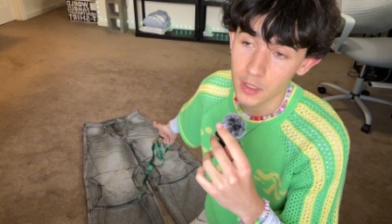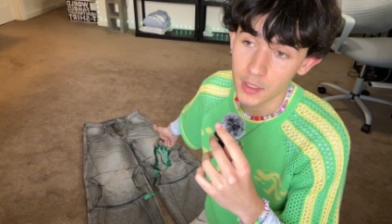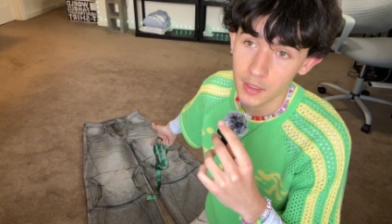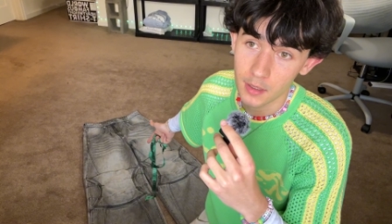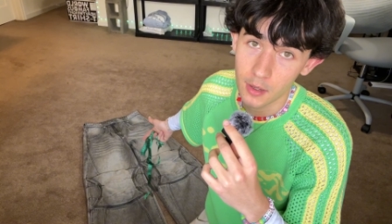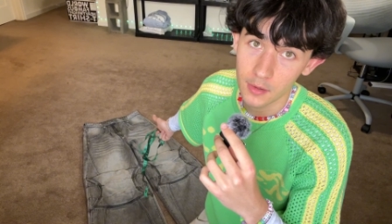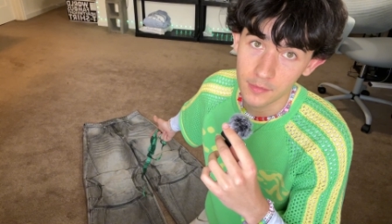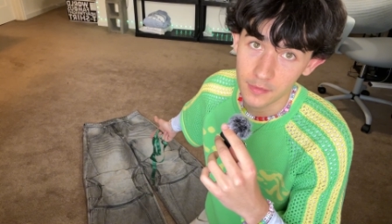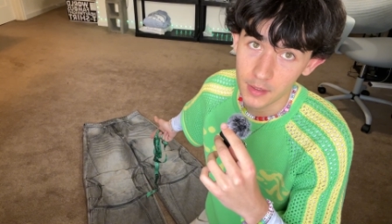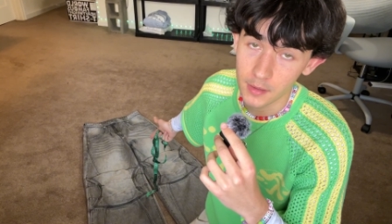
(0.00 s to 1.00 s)
like how they
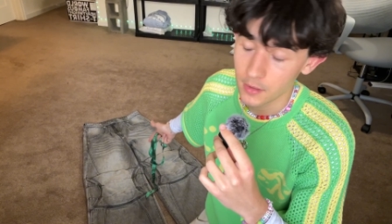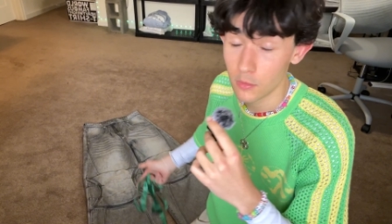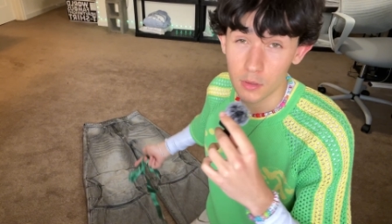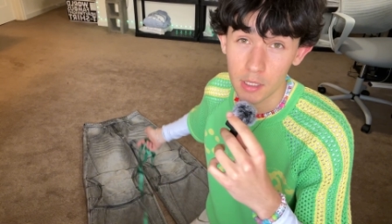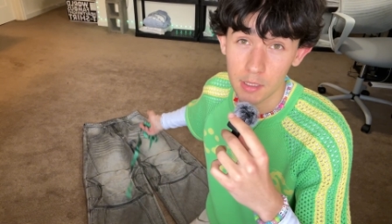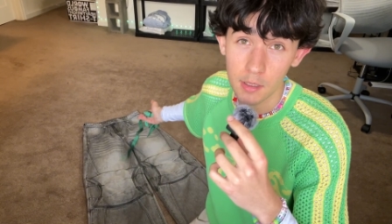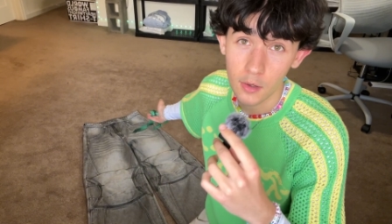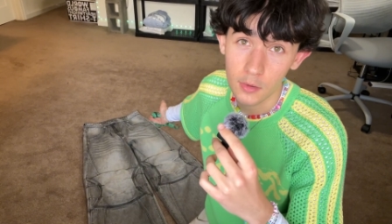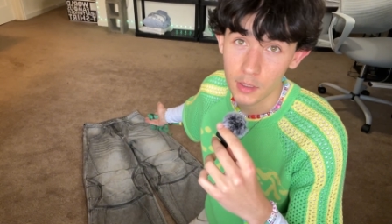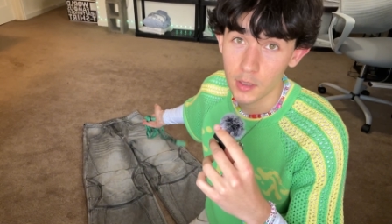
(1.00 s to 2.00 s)
fit, or like
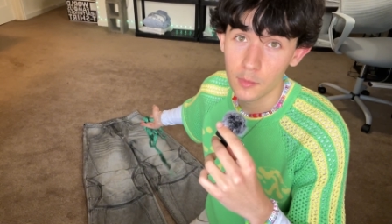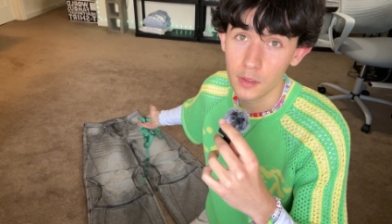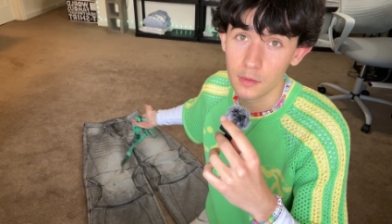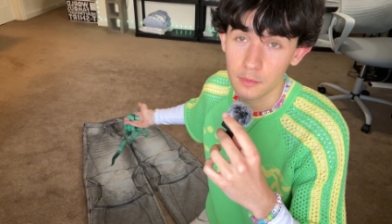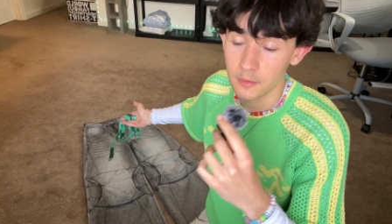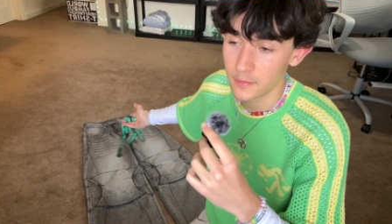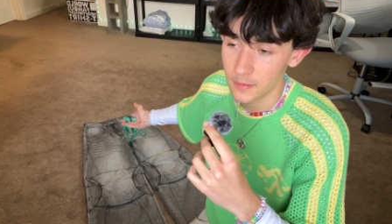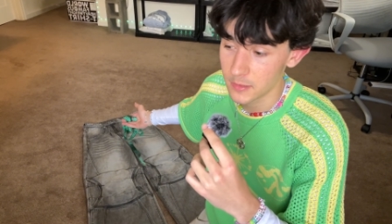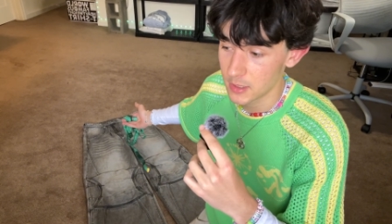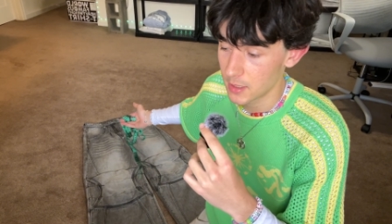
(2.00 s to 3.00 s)
go to Goodwill, thrift
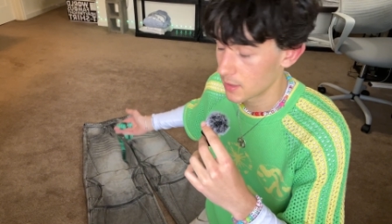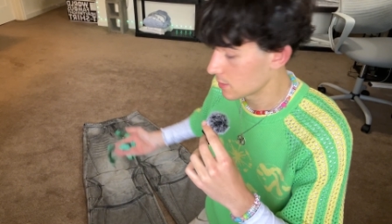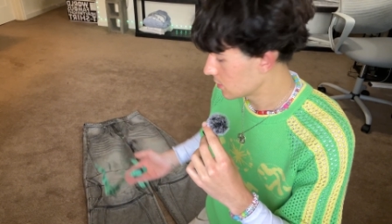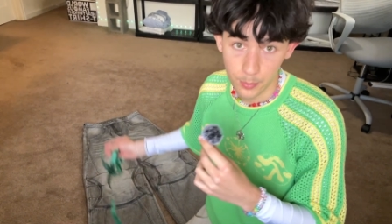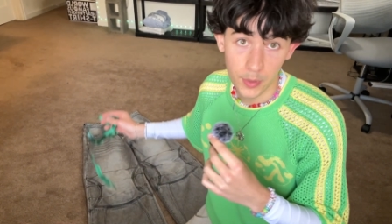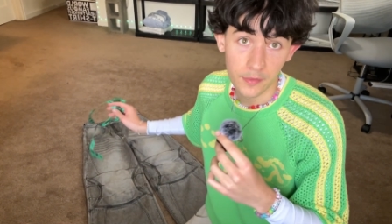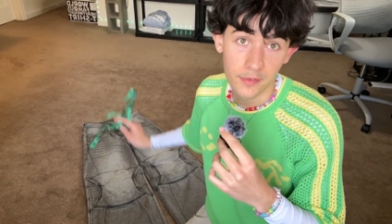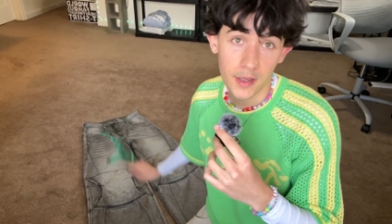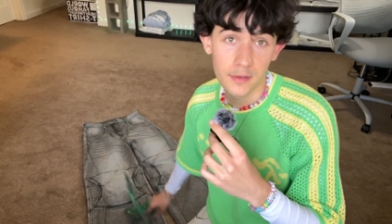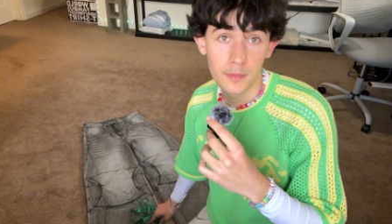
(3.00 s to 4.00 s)
some shit, but
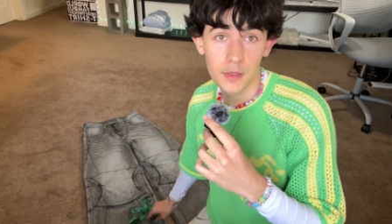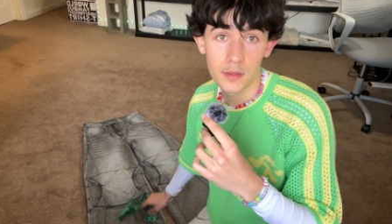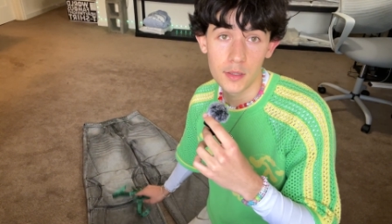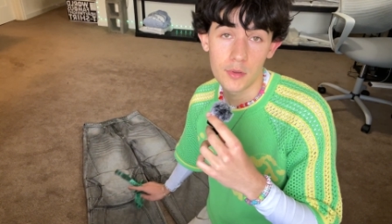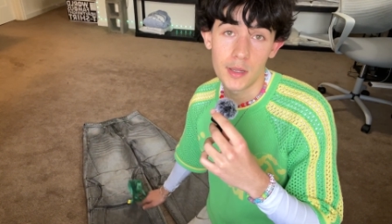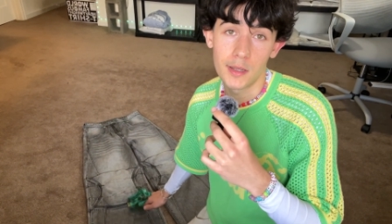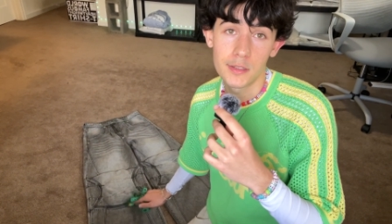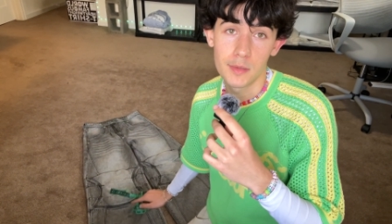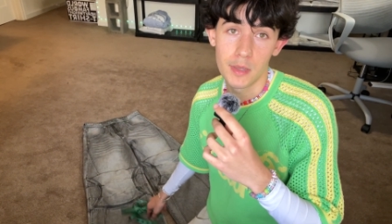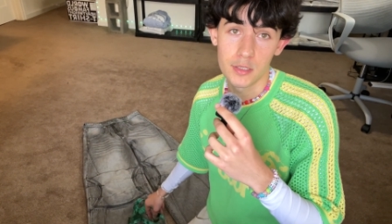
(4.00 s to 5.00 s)
find something that you can
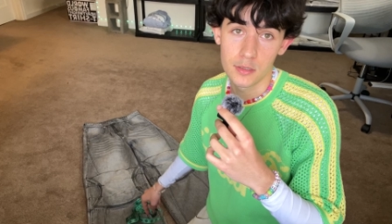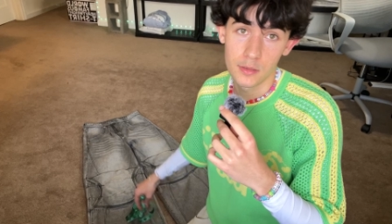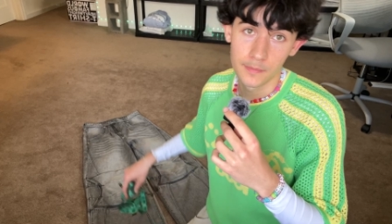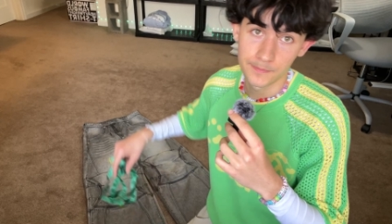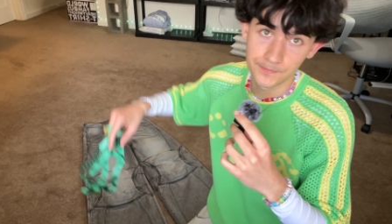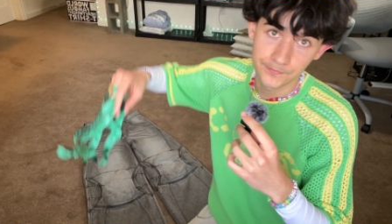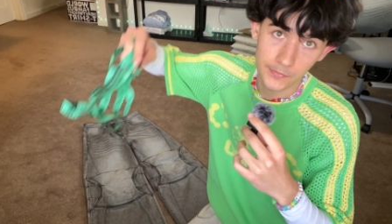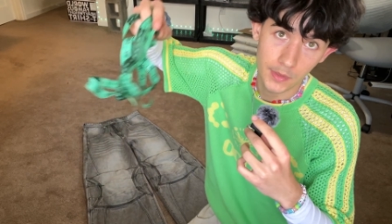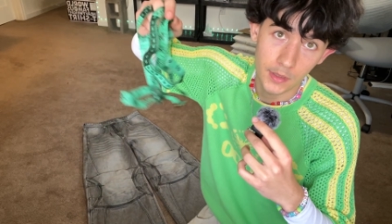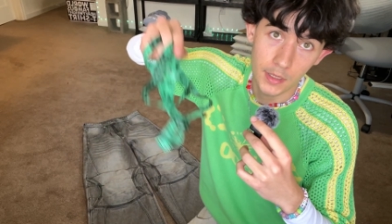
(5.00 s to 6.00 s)
actually measure.
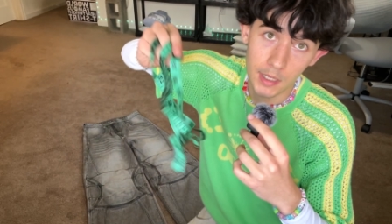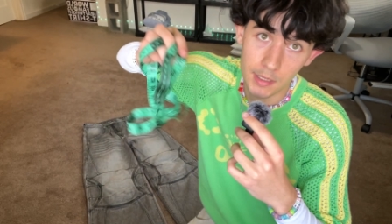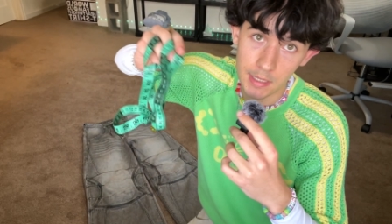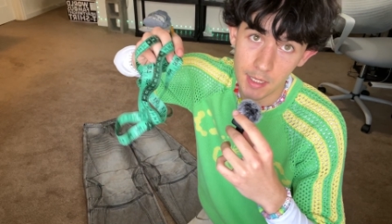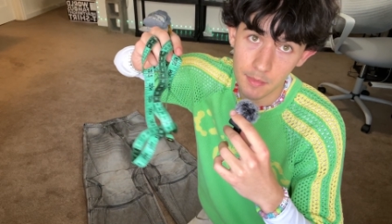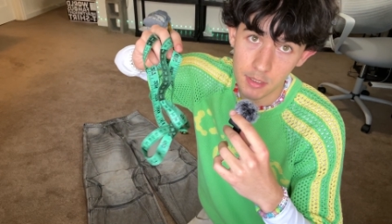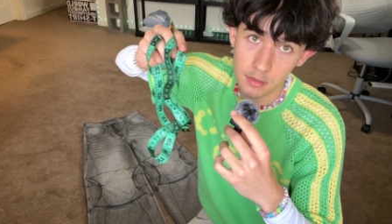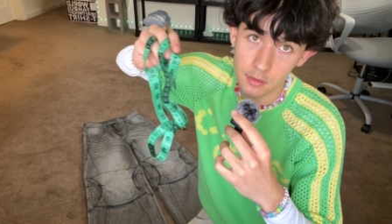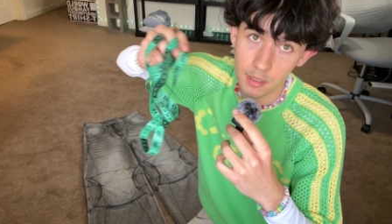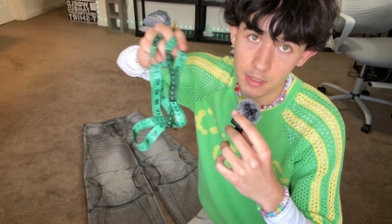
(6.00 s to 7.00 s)
Get a tape
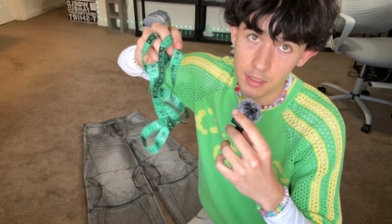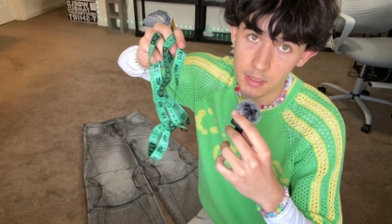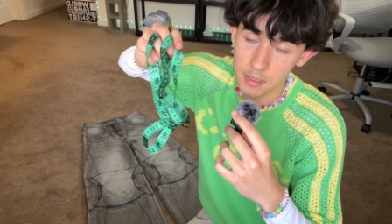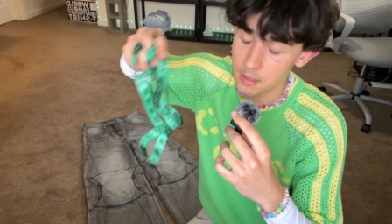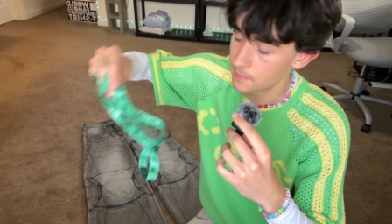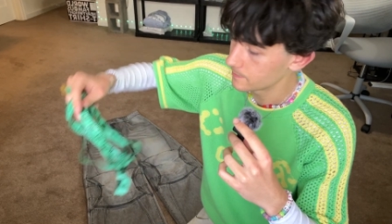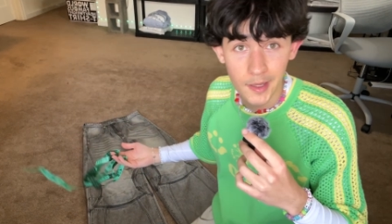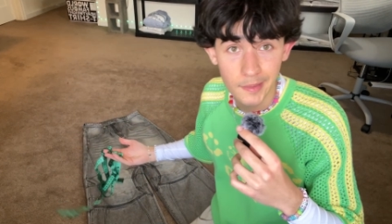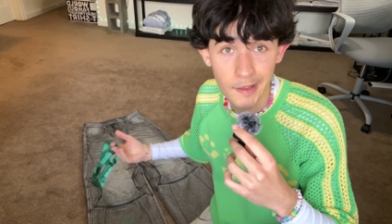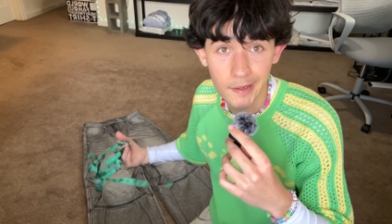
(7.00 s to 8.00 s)
measure like this
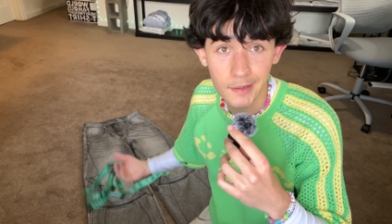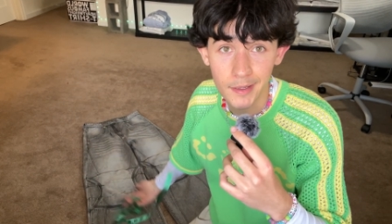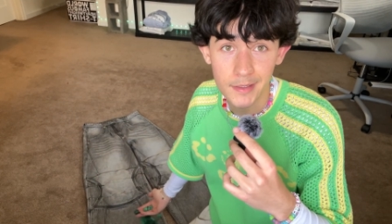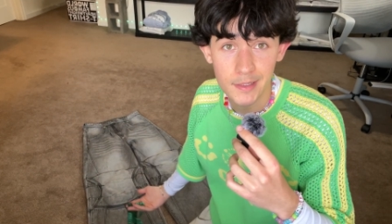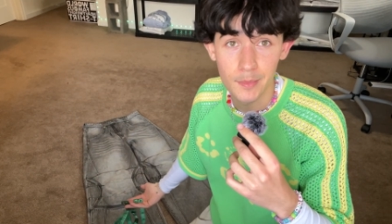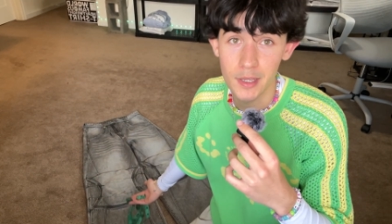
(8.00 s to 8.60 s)
and then get some